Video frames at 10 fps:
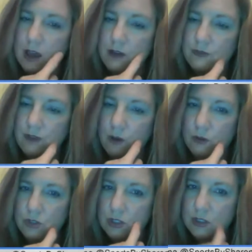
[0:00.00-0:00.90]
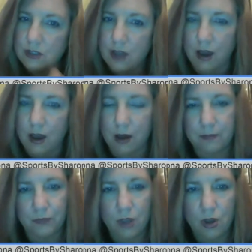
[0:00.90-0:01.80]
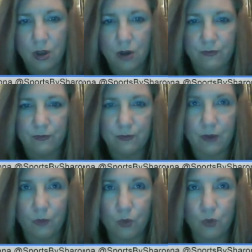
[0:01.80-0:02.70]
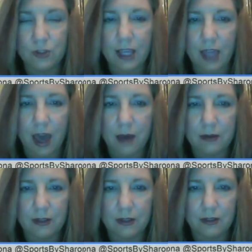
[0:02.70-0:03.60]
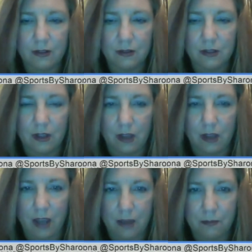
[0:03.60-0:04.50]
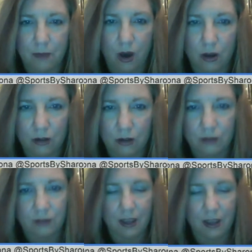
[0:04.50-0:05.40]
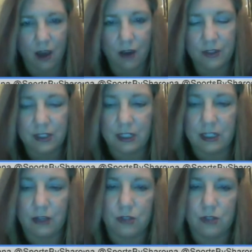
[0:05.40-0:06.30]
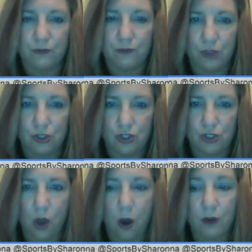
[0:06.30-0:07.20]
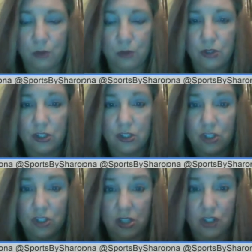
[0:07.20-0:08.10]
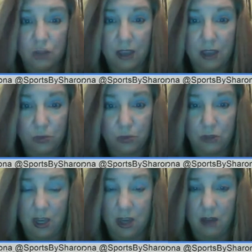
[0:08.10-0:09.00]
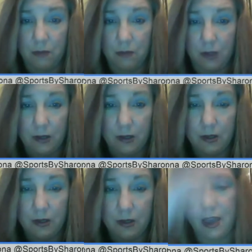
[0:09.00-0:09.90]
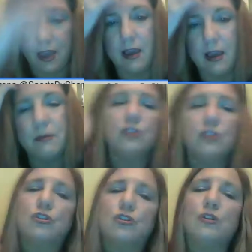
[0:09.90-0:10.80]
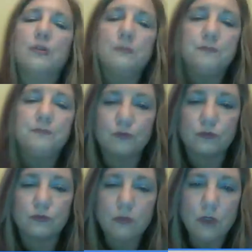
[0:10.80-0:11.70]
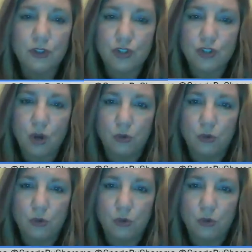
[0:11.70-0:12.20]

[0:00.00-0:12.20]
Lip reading: stuff. I was just once I got all the details done for this show, I was mostly just touching base with them and making sure the